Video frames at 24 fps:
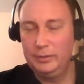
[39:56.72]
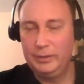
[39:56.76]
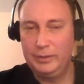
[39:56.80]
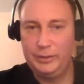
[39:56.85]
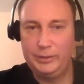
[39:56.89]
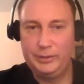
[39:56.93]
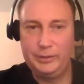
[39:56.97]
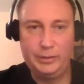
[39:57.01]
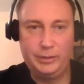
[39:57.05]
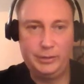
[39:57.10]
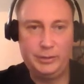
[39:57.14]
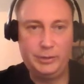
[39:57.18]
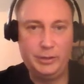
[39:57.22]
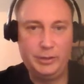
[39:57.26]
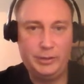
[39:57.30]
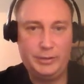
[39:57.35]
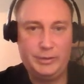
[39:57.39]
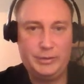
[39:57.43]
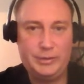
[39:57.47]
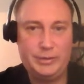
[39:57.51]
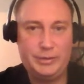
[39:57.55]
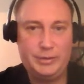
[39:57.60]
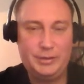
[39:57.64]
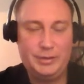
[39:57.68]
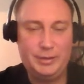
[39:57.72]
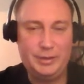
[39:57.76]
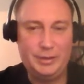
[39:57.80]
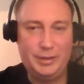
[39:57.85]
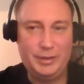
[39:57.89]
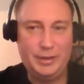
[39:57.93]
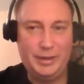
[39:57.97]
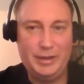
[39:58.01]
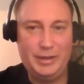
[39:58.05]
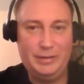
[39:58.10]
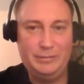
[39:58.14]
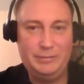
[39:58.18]
that dots
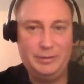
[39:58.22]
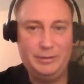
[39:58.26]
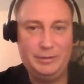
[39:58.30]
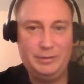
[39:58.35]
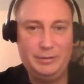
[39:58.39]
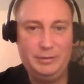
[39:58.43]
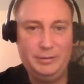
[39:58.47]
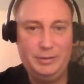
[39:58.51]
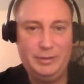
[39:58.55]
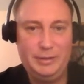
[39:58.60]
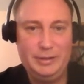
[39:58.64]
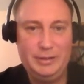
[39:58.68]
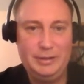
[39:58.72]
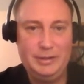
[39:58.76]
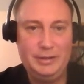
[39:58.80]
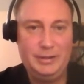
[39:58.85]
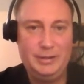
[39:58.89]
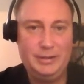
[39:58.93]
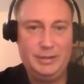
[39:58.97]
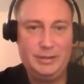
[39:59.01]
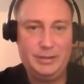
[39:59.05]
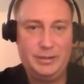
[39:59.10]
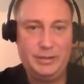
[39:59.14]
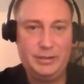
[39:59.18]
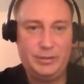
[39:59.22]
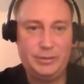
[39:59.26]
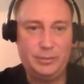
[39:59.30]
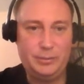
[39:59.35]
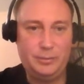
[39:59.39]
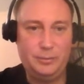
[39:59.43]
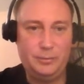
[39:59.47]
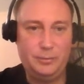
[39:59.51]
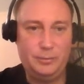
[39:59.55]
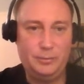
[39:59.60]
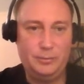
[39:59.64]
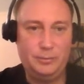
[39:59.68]
are evil,
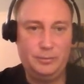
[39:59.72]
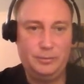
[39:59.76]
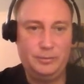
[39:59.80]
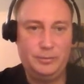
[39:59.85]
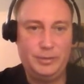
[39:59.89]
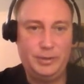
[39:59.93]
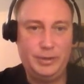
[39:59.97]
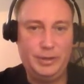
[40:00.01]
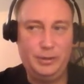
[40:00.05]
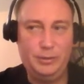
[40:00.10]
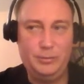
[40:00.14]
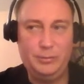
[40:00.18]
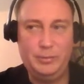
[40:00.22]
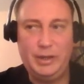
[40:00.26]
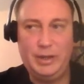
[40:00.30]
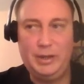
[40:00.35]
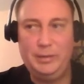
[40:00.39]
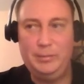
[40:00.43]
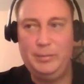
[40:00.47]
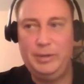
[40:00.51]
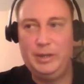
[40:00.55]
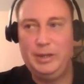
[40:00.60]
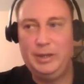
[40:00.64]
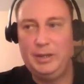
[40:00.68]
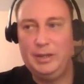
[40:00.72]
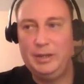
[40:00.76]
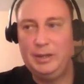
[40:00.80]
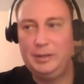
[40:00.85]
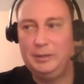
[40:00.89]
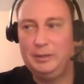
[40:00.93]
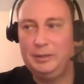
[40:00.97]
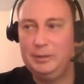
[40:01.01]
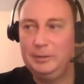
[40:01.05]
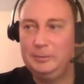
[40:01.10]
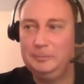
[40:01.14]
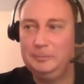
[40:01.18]
so you may be